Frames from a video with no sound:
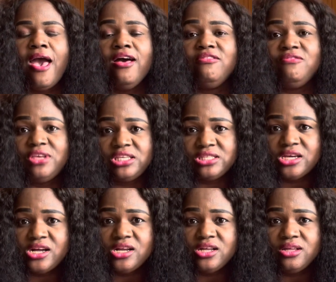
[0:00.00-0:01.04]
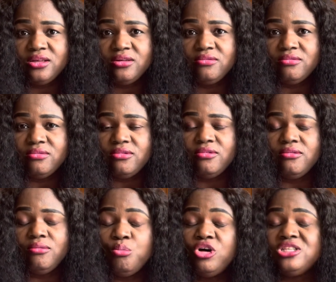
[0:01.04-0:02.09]
visa,
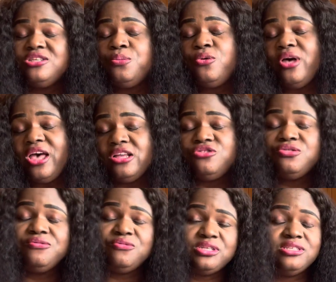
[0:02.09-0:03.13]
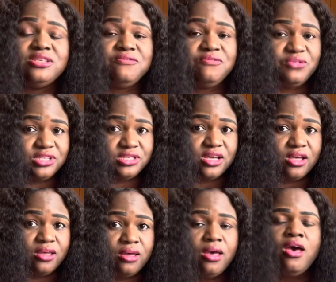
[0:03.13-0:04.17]
multiple entry visiting visa
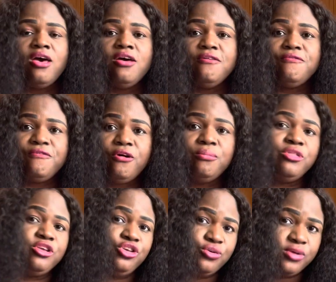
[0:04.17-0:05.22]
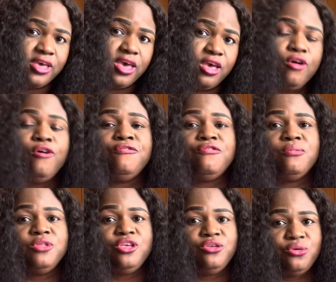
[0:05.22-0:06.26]
from the UK or from
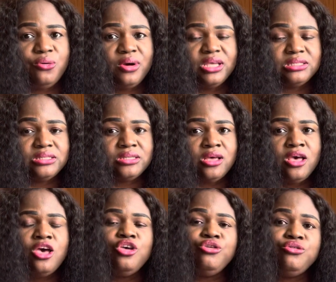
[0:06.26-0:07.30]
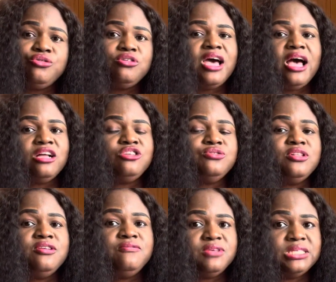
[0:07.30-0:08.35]
the US, you could actually
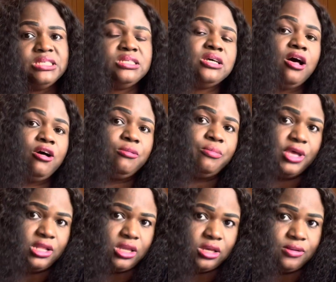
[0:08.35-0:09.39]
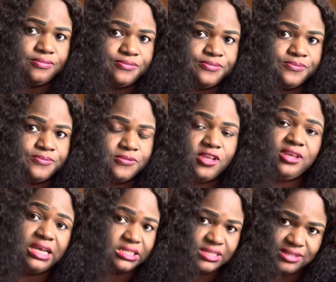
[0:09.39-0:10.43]
visit Albania.
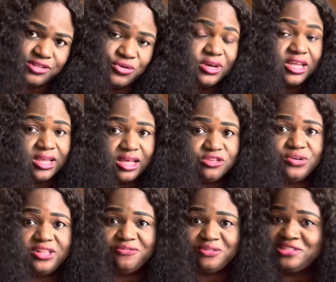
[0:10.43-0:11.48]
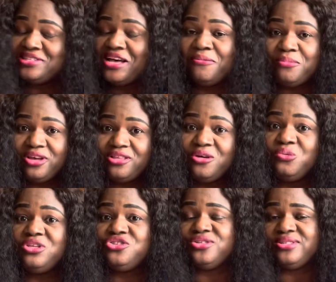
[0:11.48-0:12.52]
Yes, you can actually visit Albania
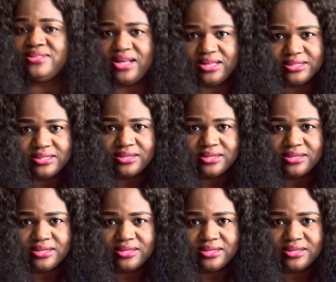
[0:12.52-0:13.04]
with just that.